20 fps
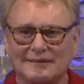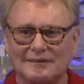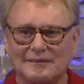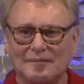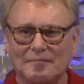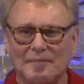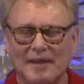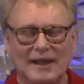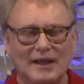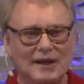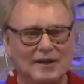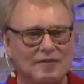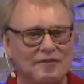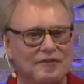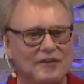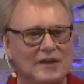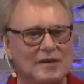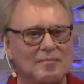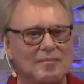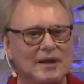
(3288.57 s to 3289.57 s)
Male and
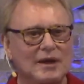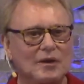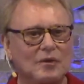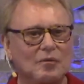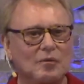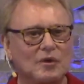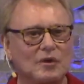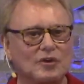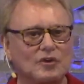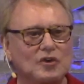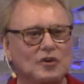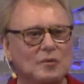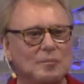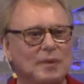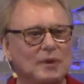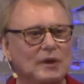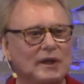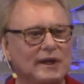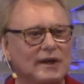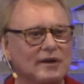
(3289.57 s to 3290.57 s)
female were two
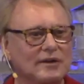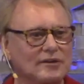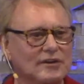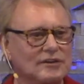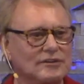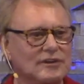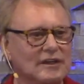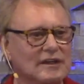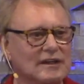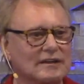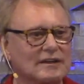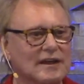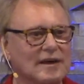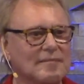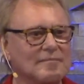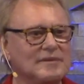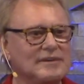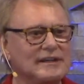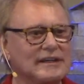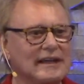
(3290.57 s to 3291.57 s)
polarities that had come
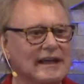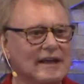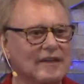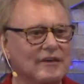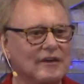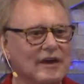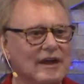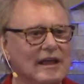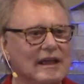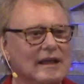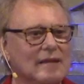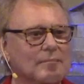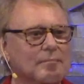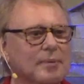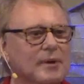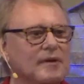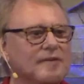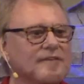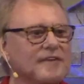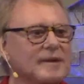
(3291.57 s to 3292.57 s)
together in
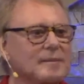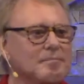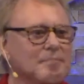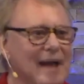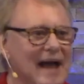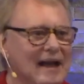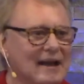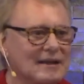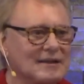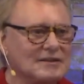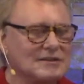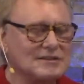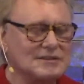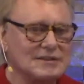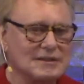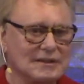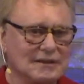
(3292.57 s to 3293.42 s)
perfect balance.